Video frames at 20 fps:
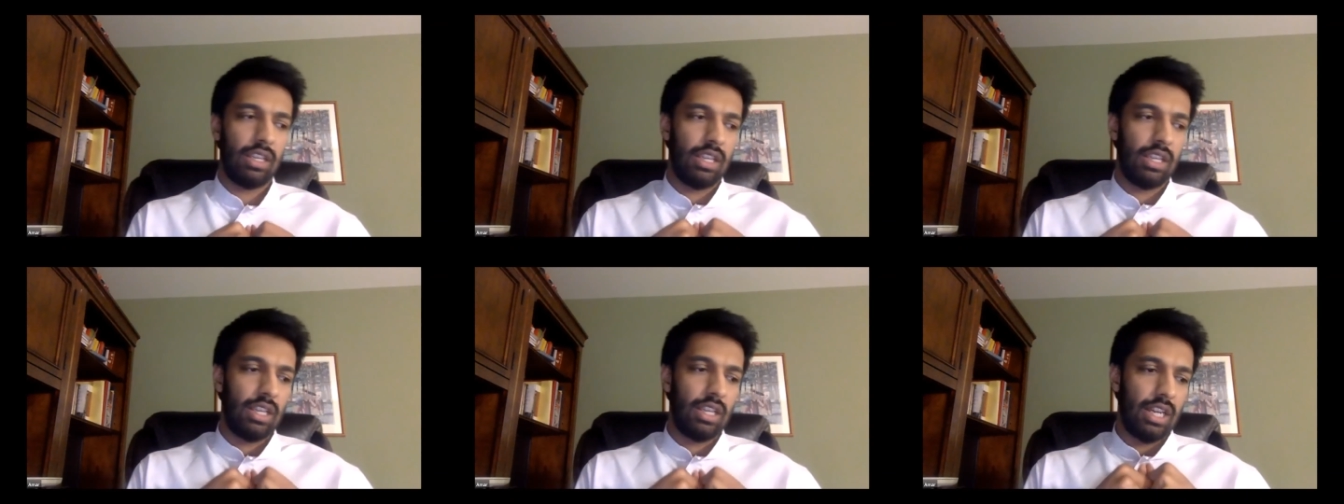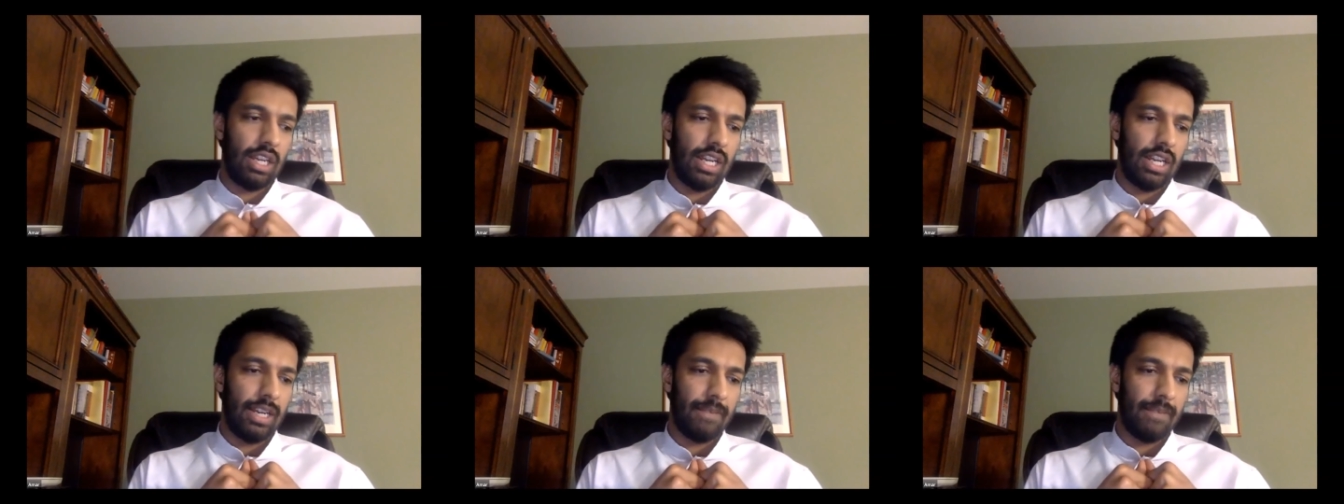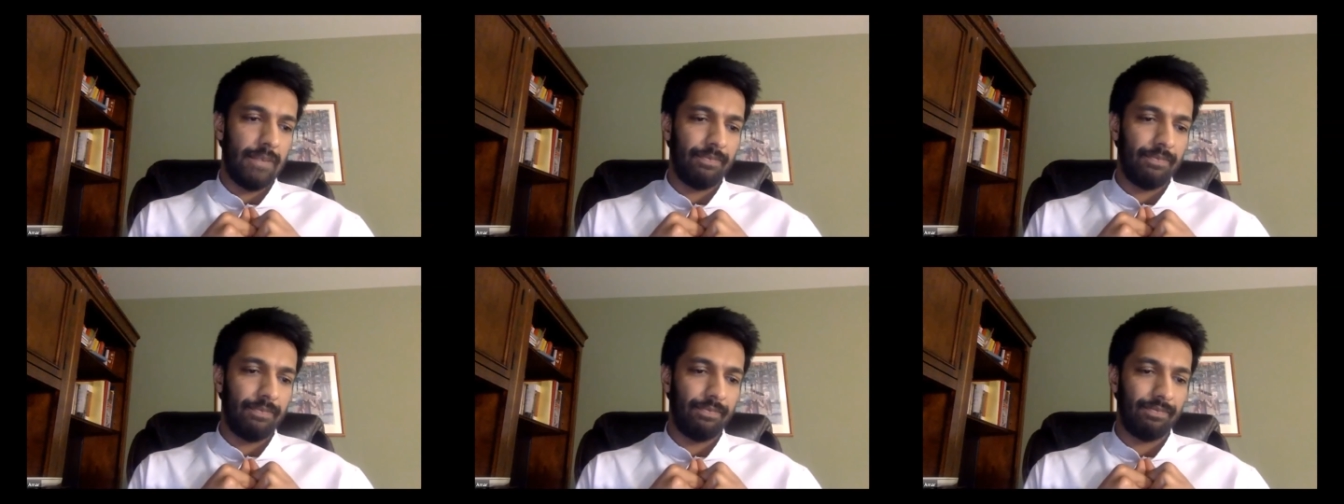
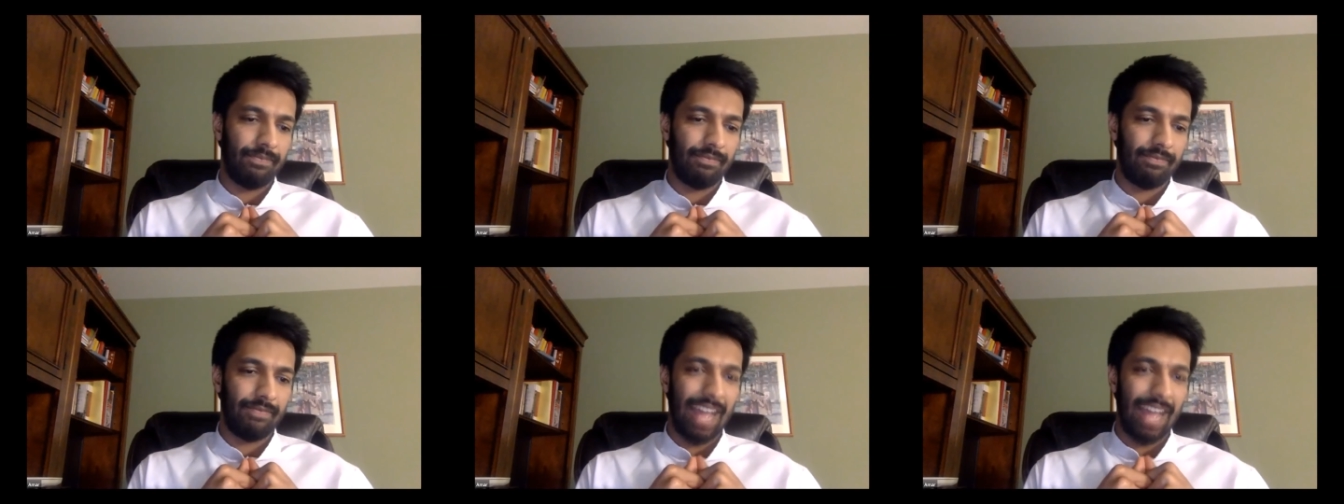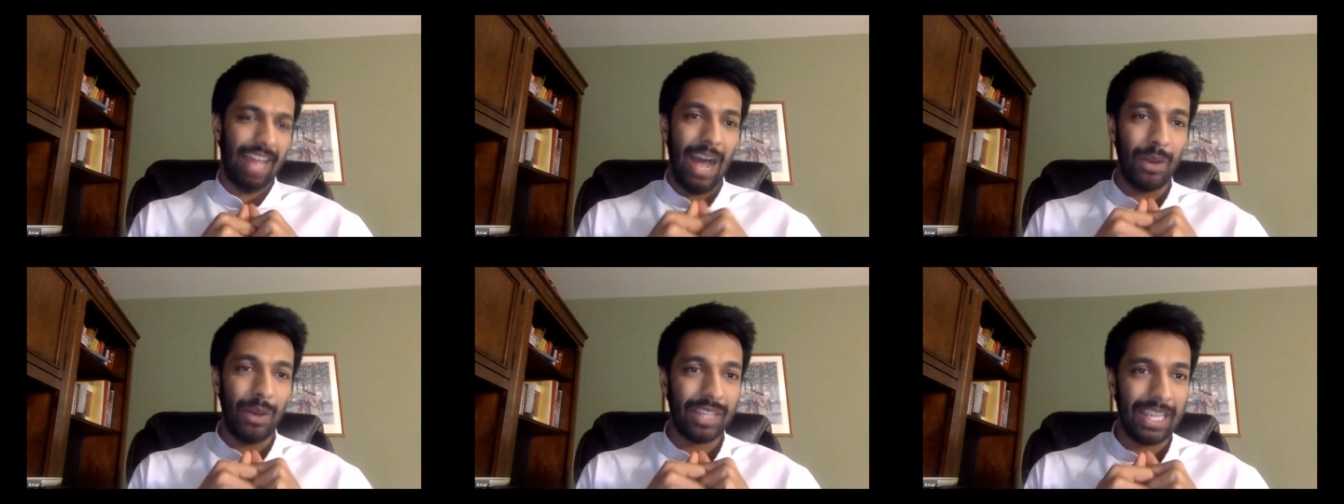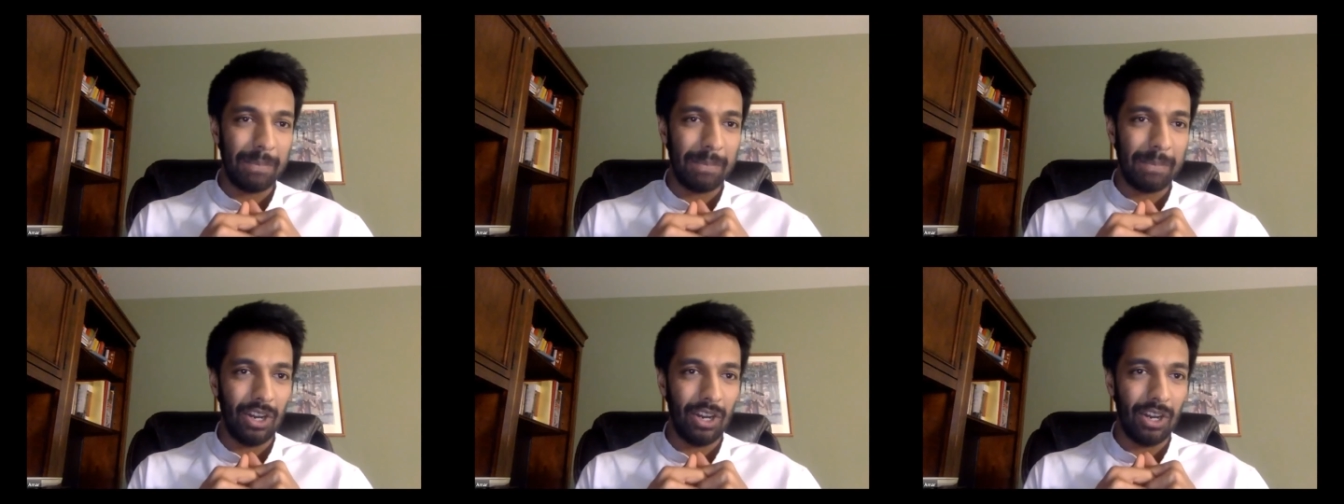Um, how to
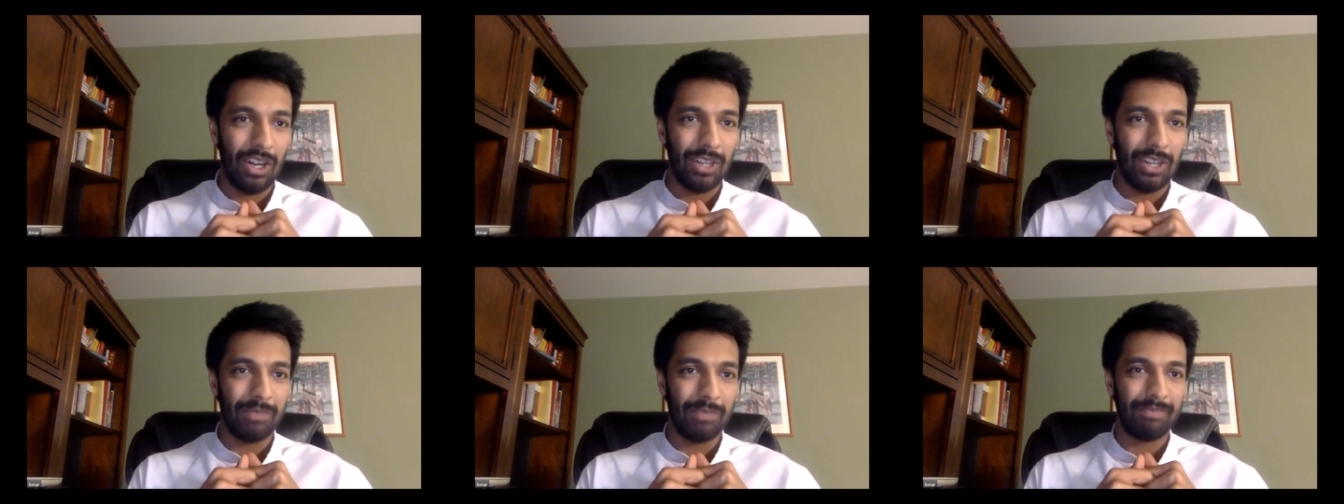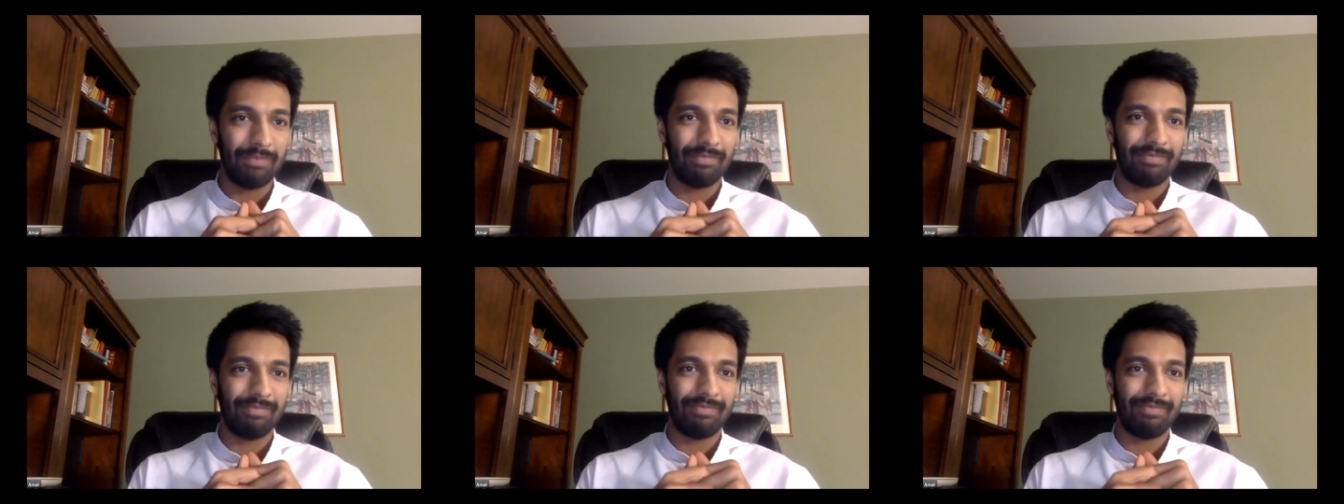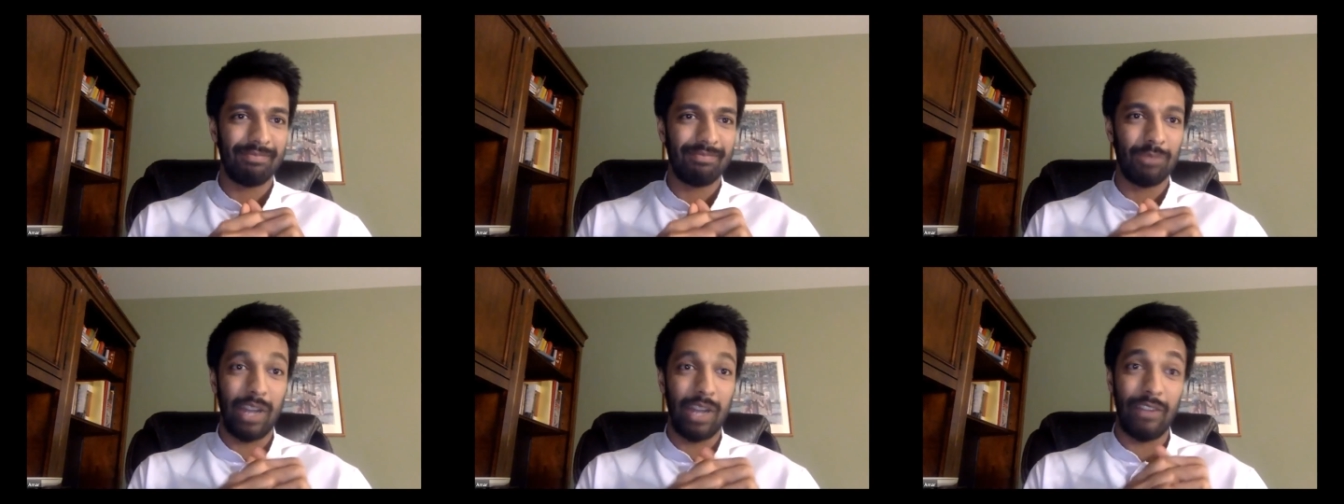keep calm
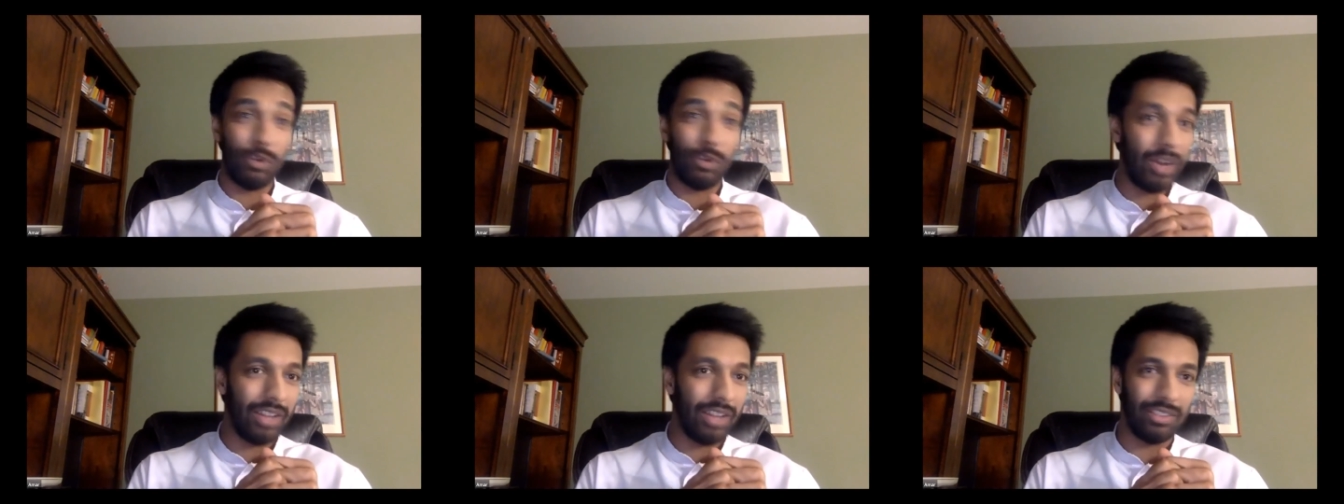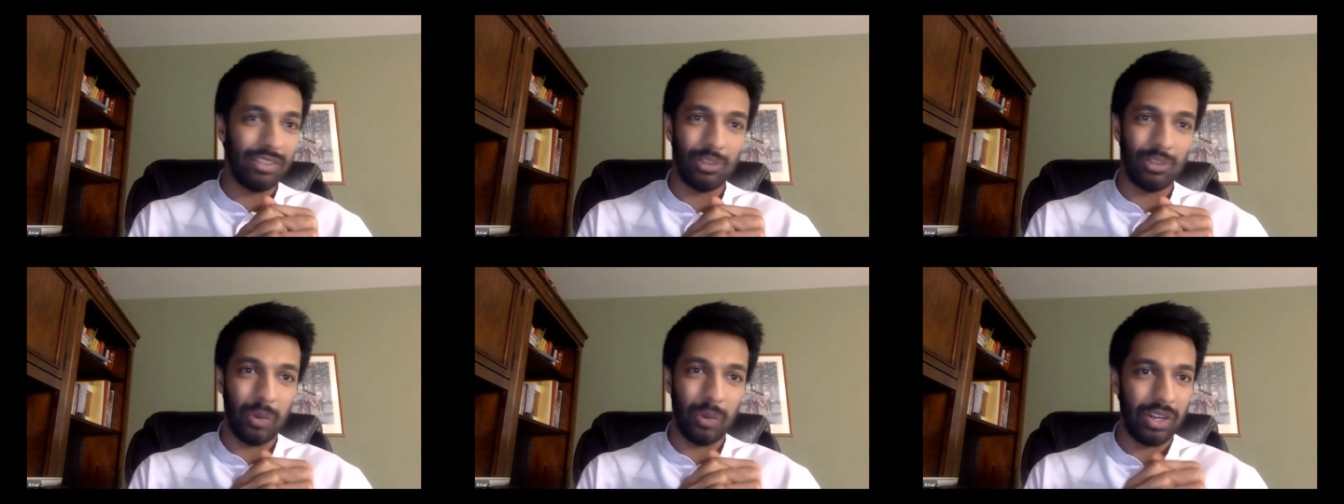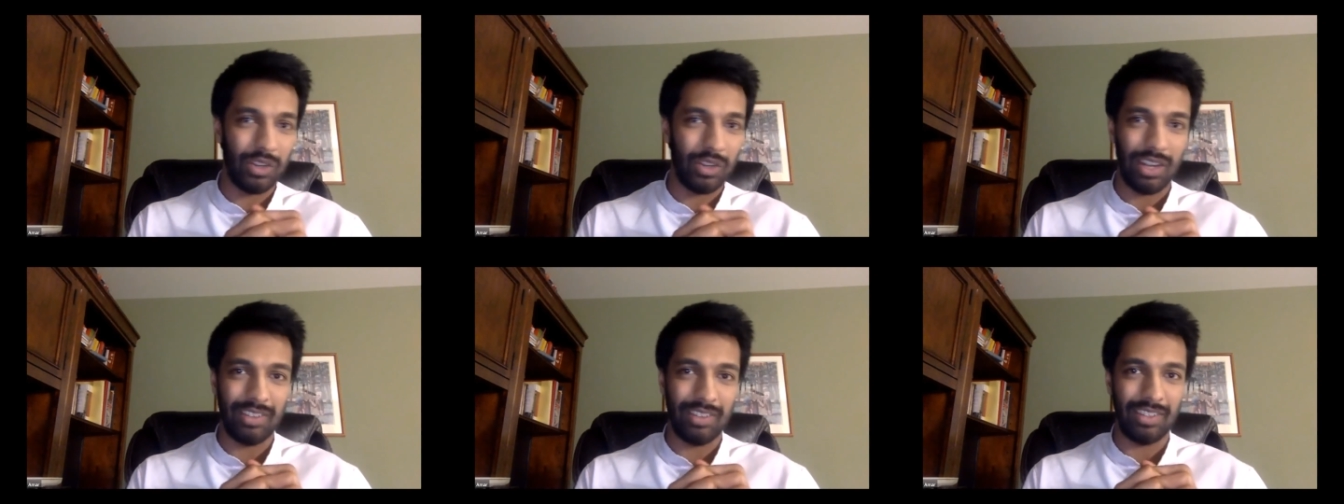when everyone else is going
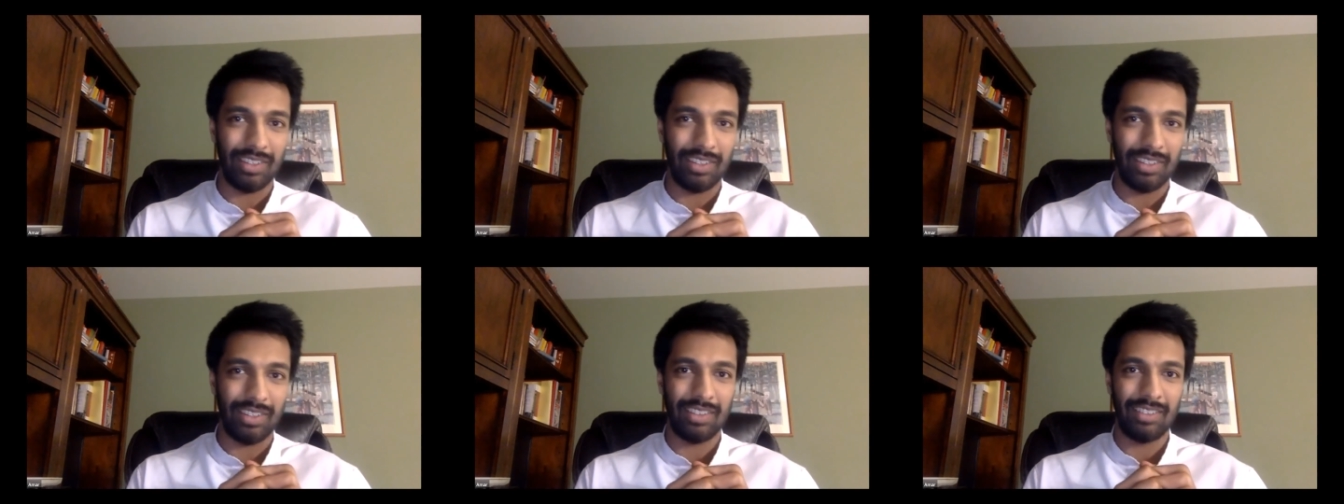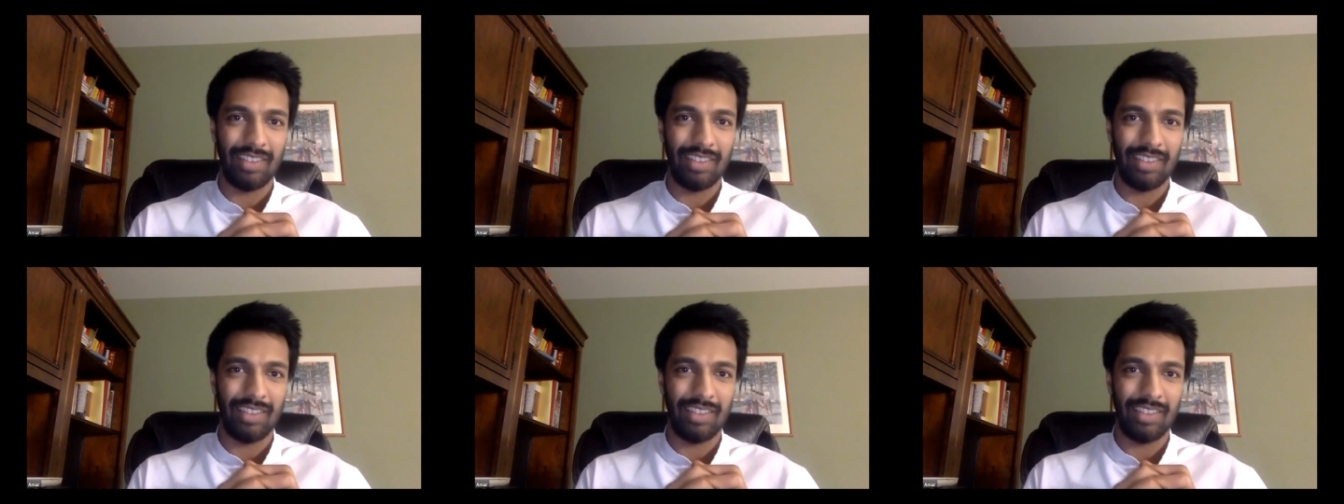crazy,